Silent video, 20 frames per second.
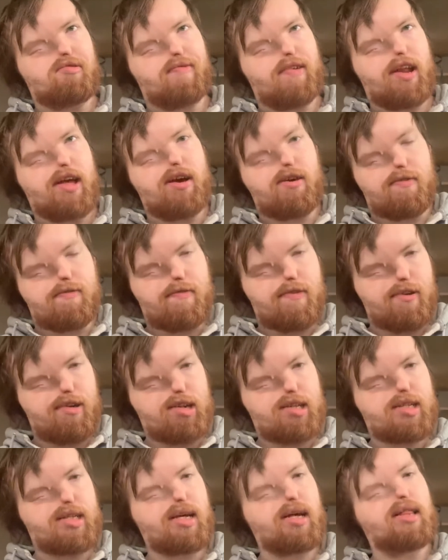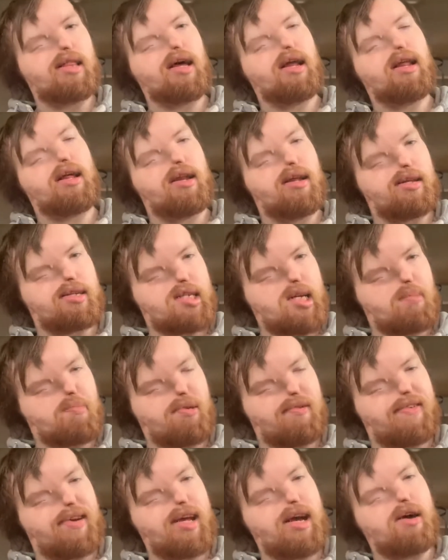video first, and then in a
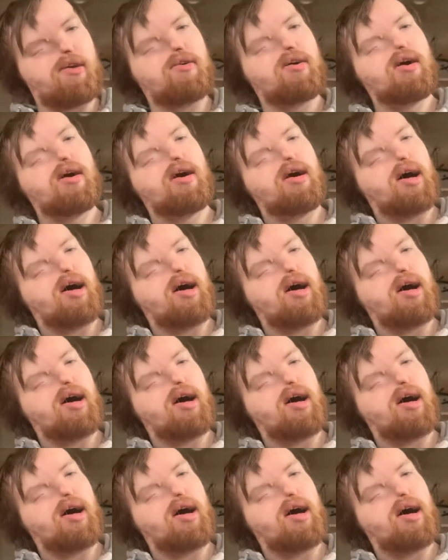separate video,